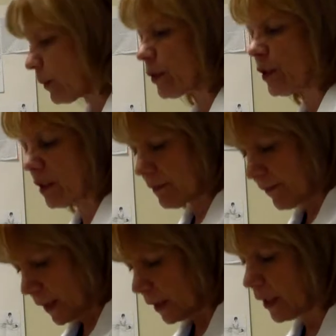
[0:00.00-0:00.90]
which is
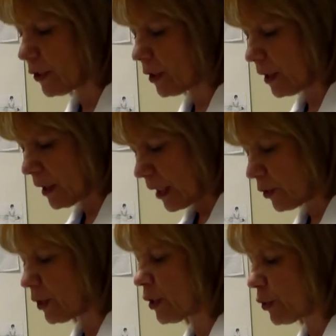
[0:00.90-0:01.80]
ventilation,
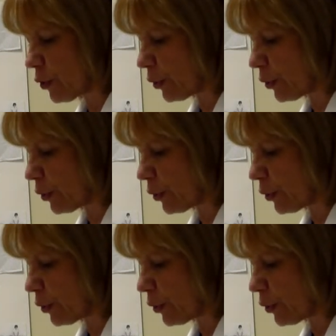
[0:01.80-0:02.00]
oxygenation,